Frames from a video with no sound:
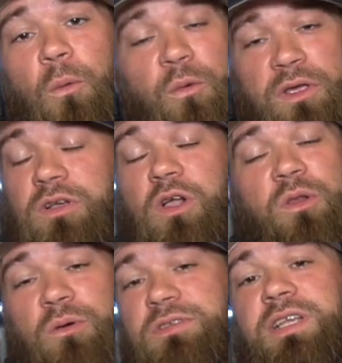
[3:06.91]
We are
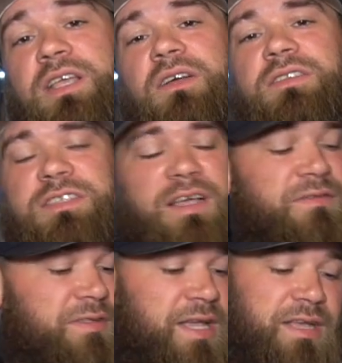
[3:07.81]
closing in on
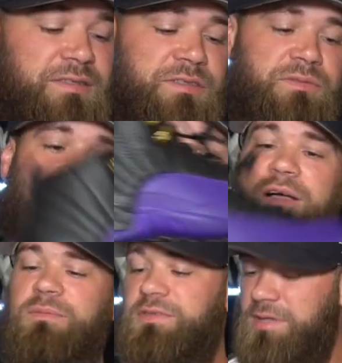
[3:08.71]
7,000
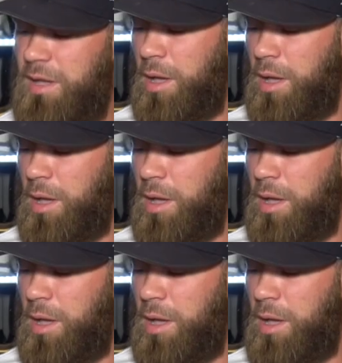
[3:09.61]
subscribers.